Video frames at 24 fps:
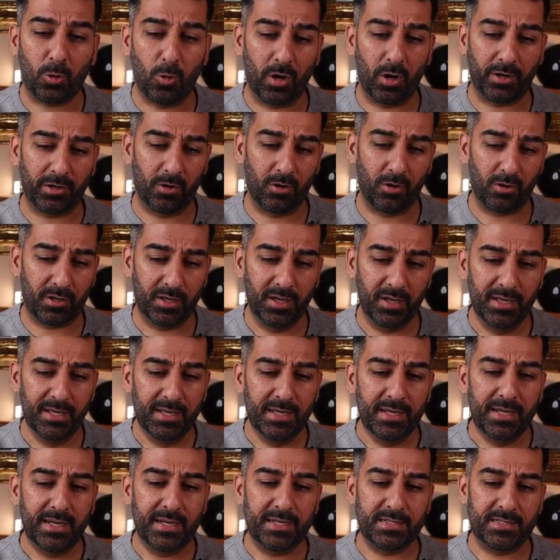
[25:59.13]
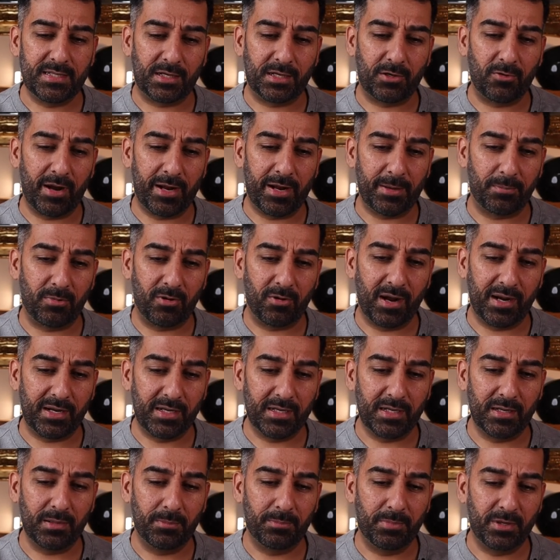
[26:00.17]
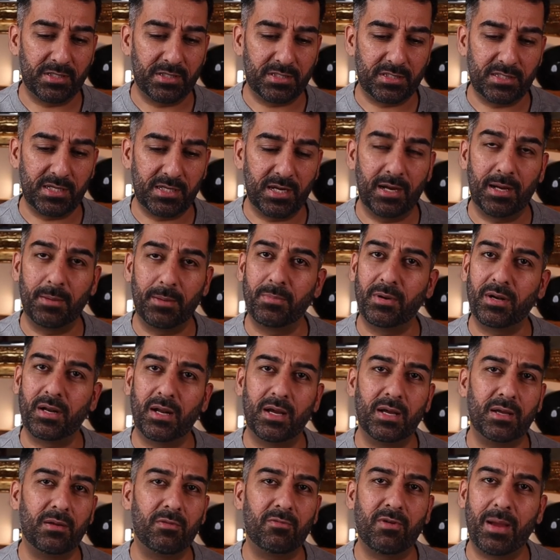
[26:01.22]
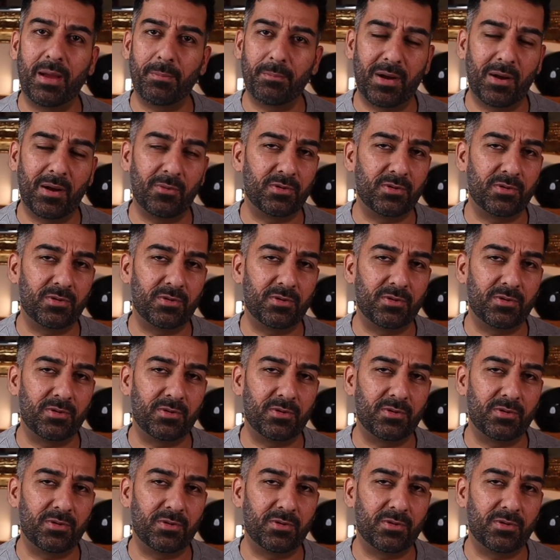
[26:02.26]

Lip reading: Quadlock is a great brand, but RAM